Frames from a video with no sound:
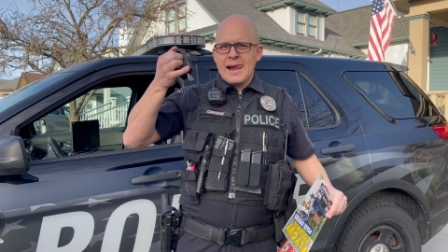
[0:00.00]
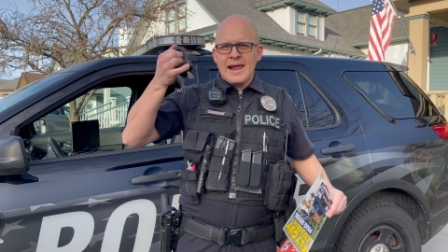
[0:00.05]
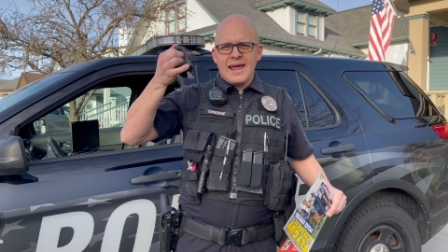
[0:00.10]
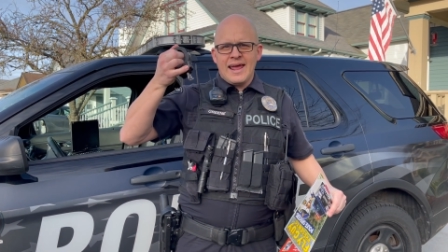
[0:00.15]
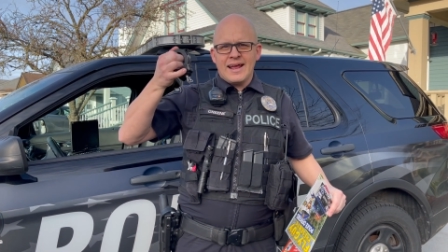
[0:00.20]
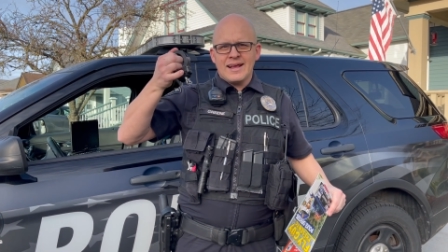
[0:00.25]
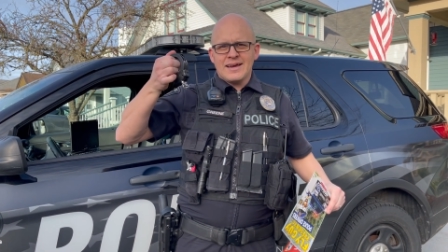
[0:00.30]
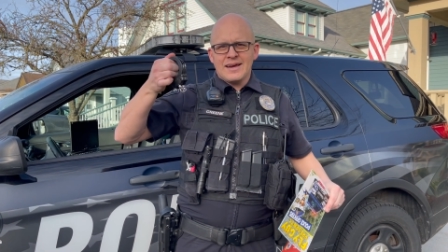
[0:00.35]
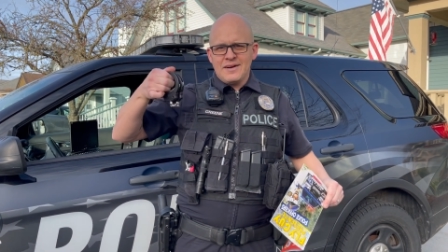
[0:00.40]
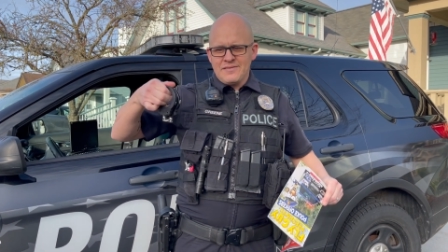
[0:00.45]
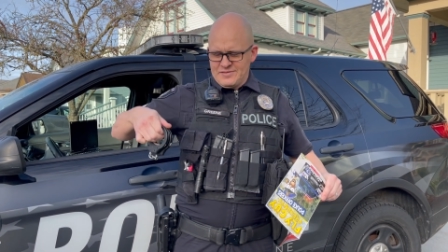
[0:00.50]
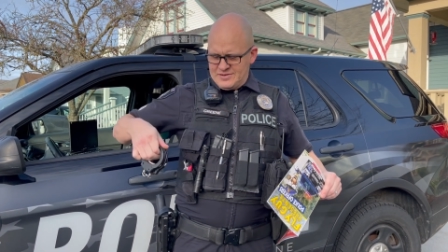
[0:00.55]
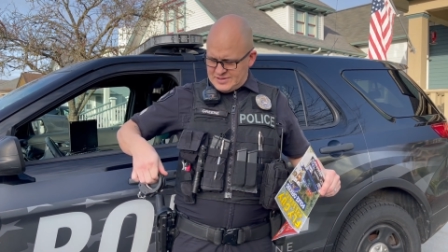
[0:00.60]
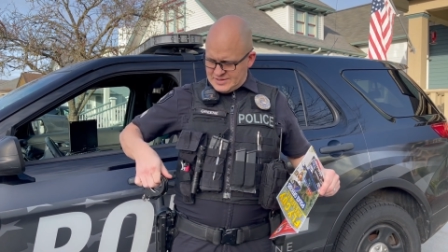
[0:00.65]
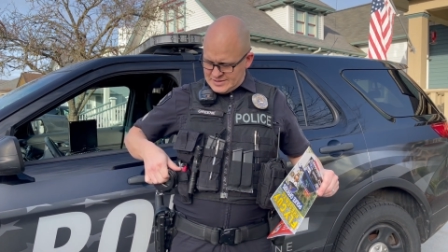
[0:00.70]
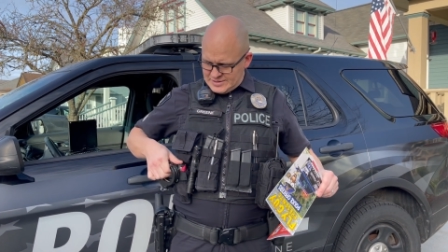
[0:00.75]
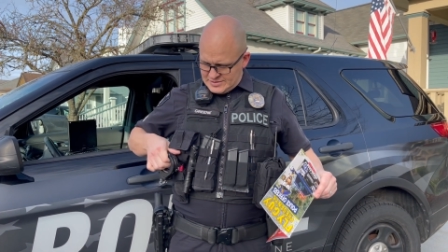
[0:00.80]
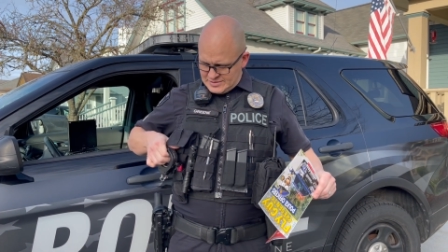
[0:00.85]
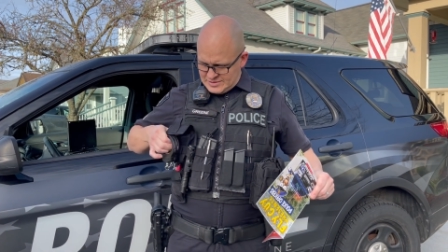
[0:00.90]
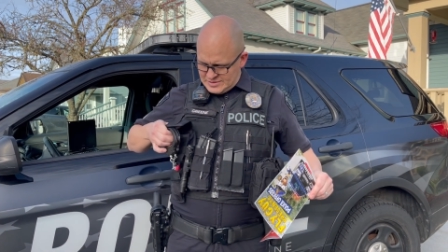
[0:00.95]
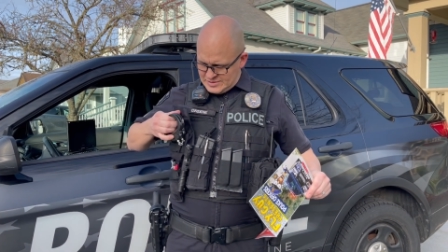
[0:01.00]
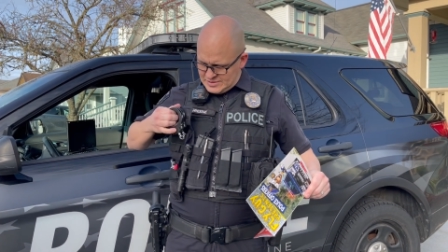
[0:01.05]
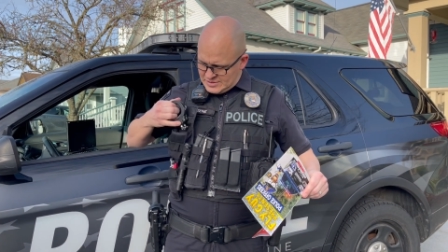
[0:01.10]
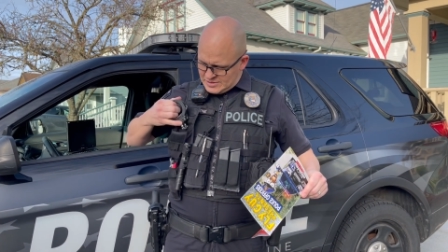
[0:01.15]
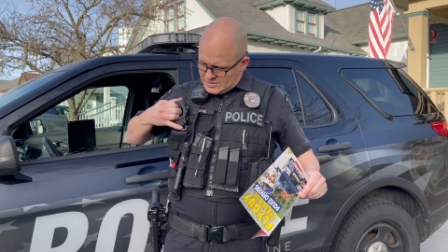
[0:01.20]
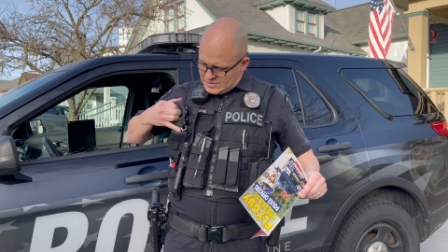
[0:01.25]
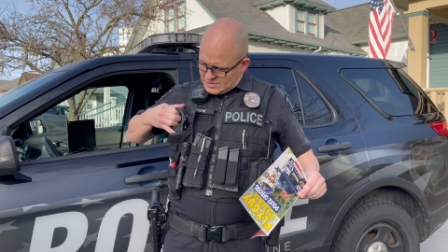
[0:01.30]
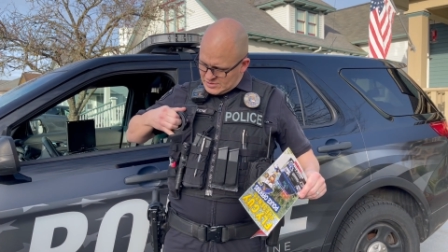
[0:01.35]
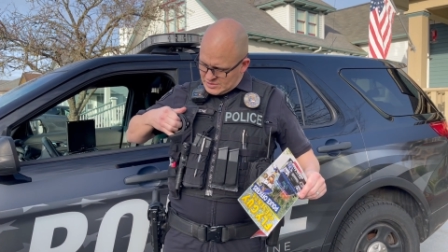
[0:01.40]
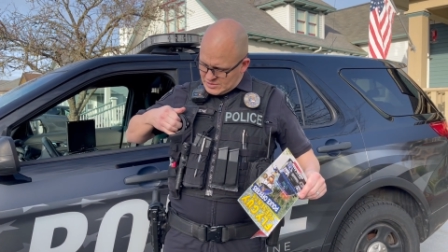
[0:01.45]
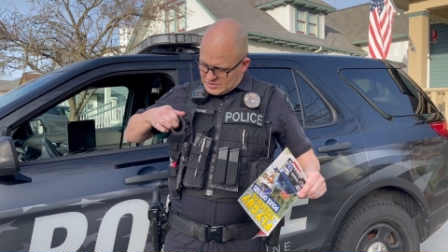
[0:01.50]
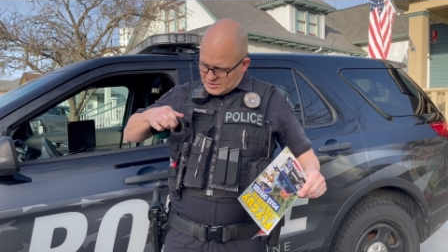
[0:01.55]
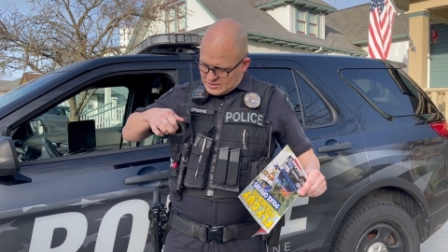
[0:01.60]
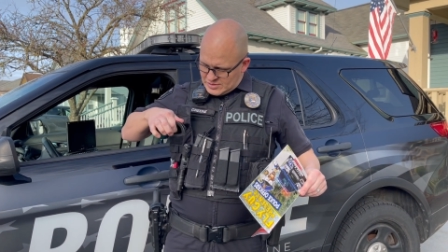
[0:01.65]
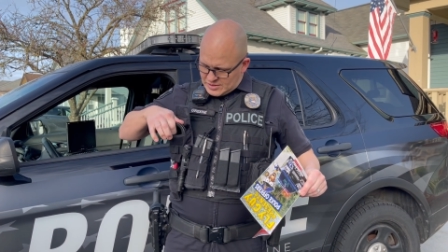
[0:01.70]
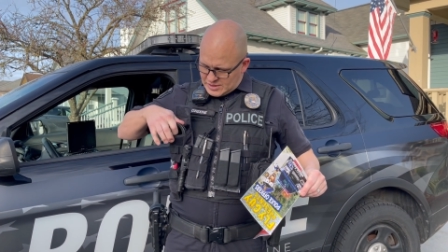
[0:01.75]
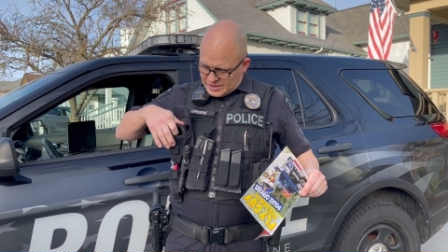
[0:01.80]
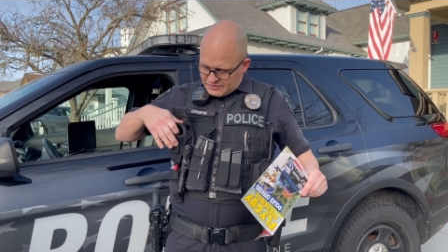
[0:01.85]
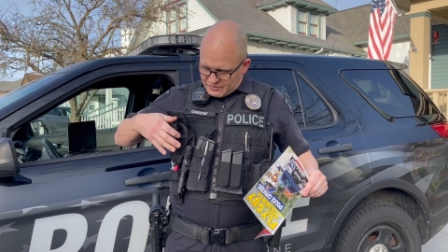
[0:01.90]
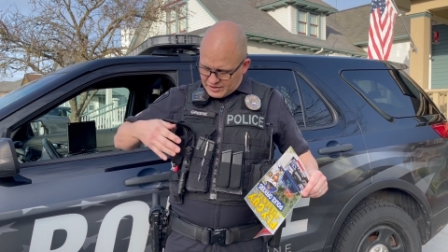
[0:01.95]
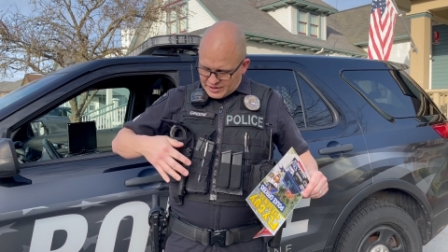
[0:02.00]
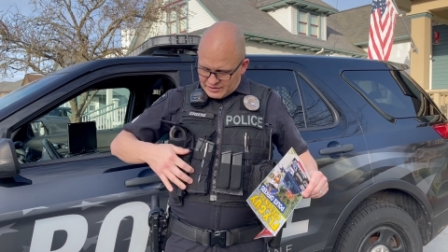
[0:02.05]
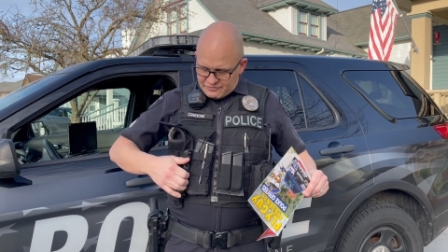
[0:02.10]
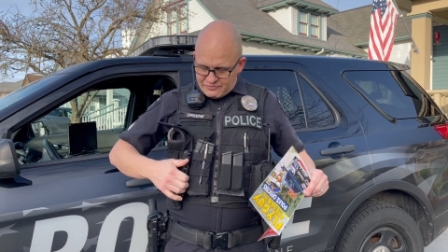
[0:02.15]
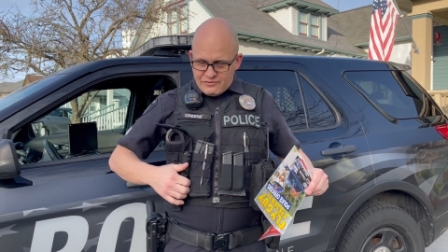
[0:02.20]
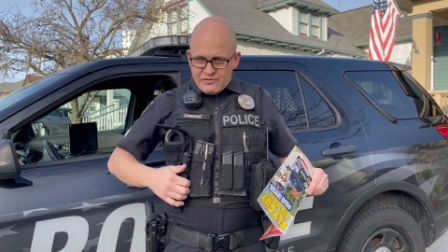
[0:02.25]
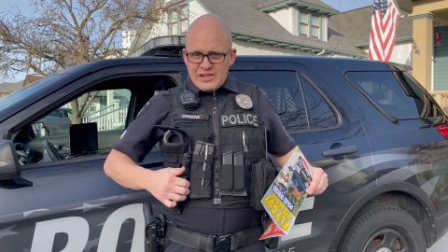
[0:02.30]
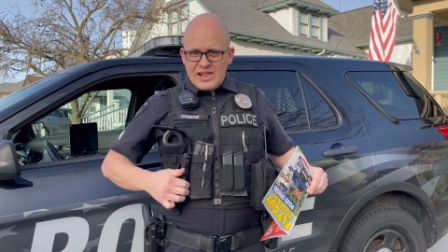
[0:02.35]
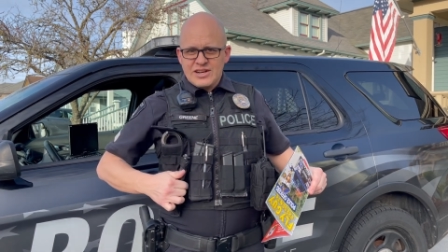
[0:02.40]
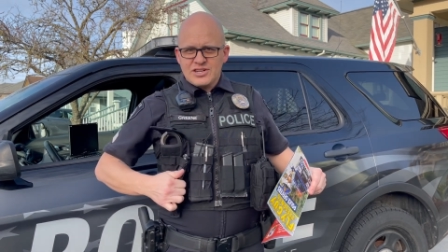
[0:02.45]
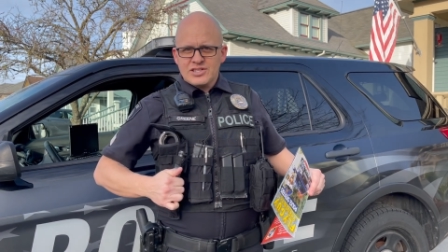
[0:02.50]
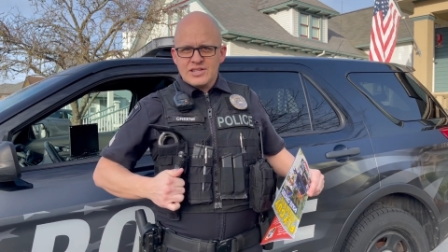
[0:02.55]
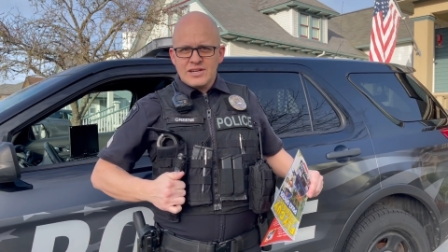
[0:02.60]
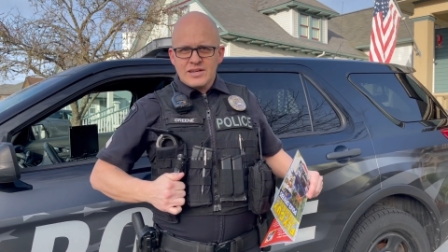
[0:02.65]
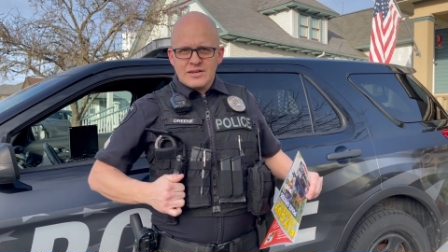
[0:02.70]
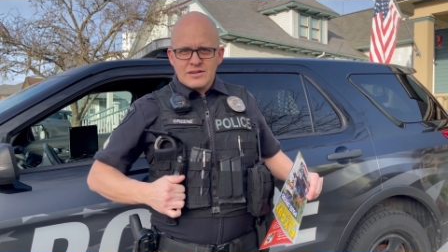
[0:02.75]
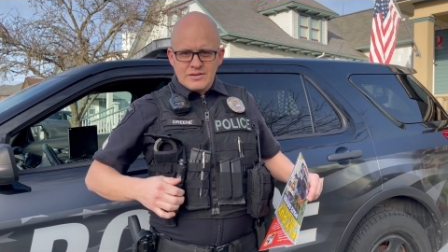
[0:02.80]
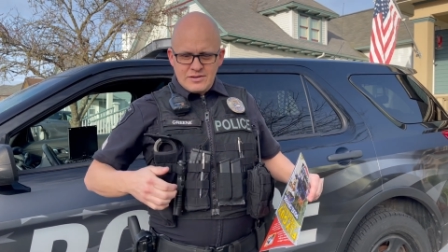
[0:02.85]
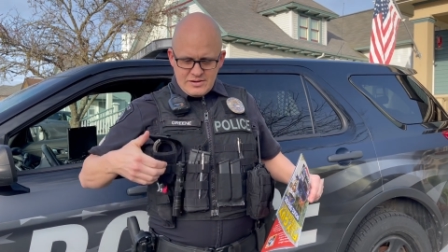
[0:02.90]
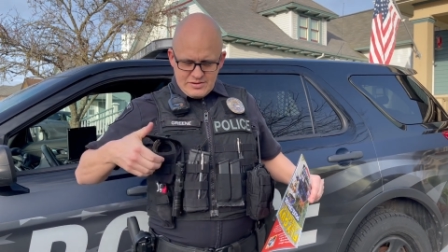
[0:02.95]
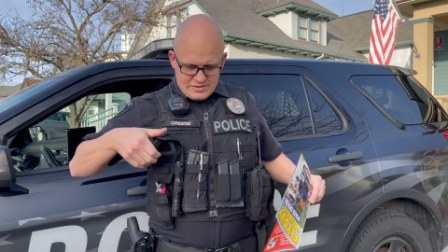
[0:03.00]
handcuffs, I've got a flashlight,